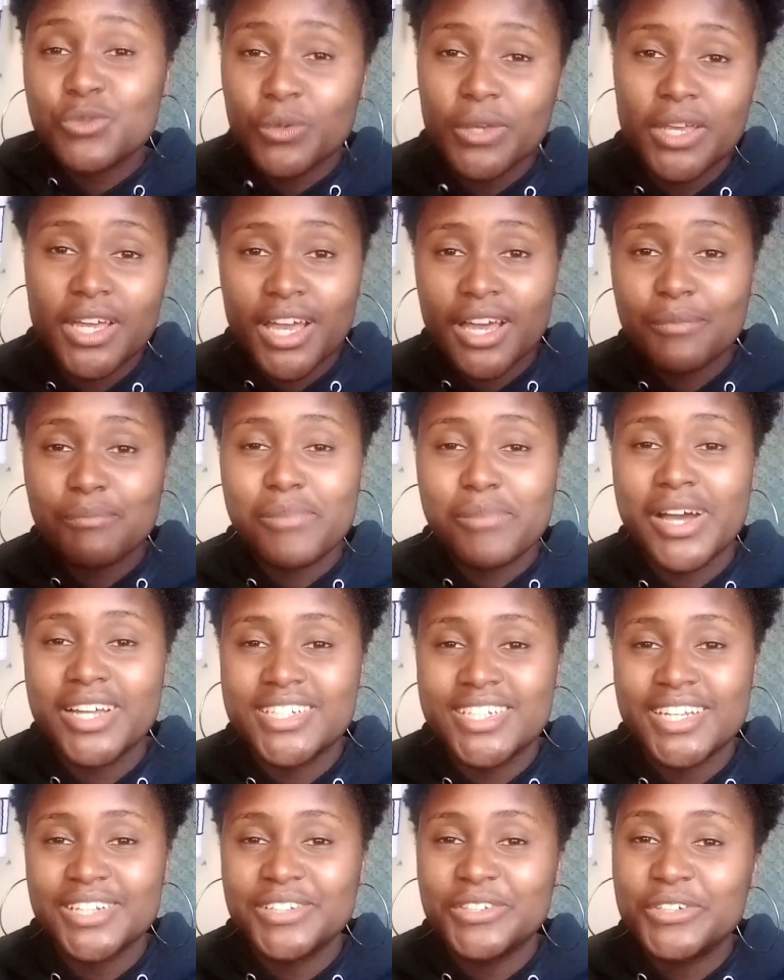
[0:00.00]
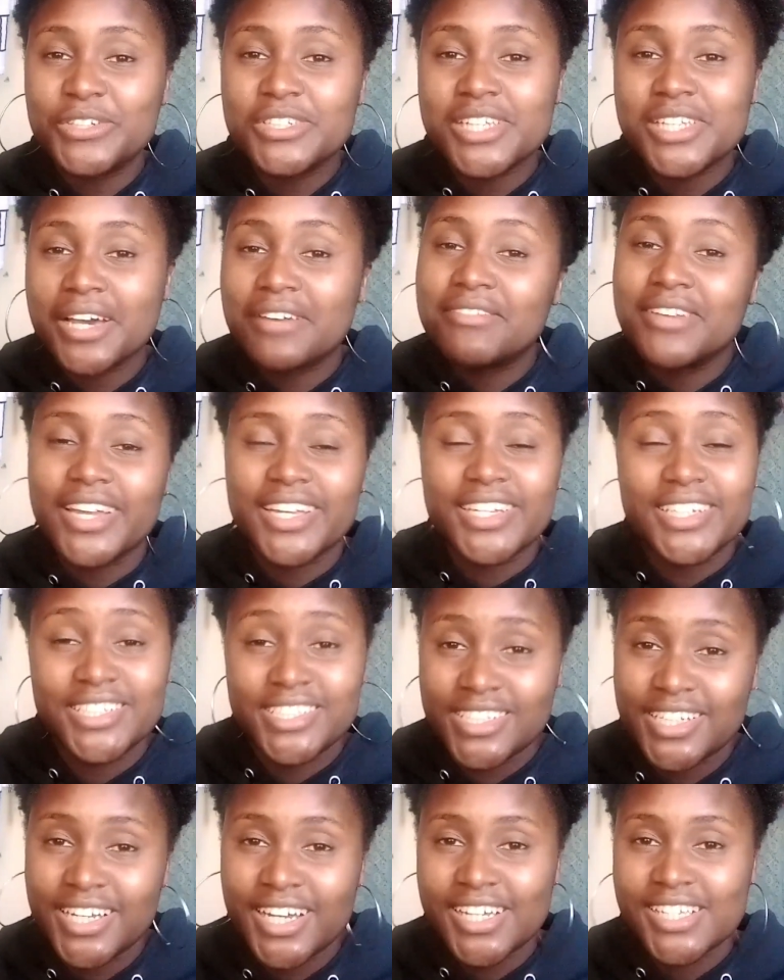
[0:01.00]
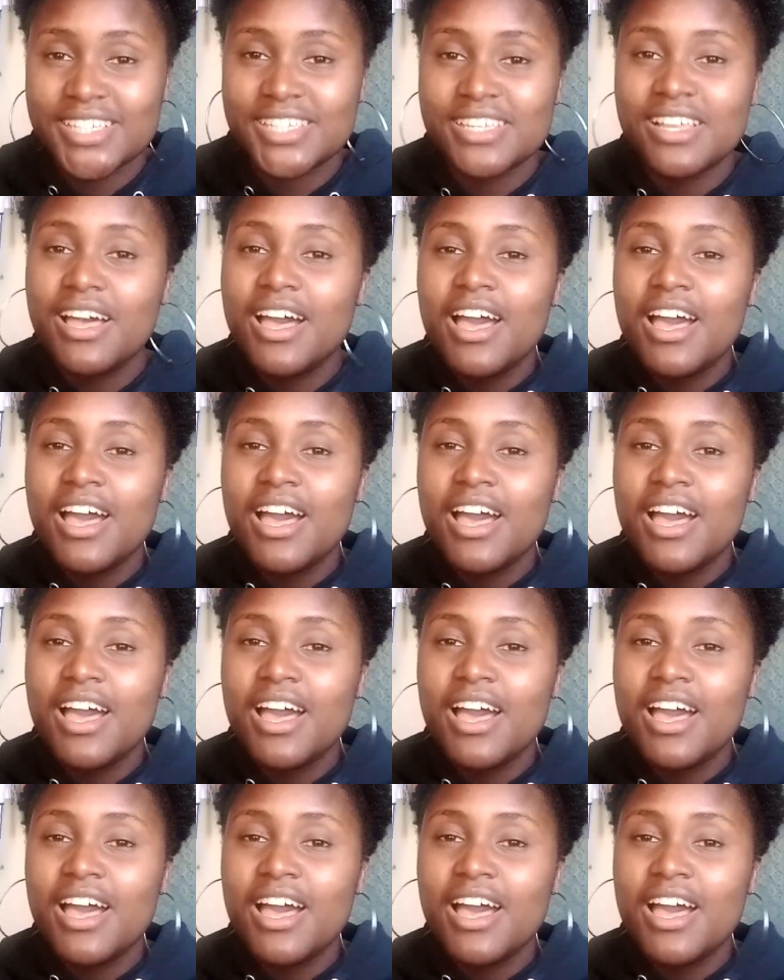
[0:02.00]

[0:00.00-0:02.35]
week, but I don't have ideas.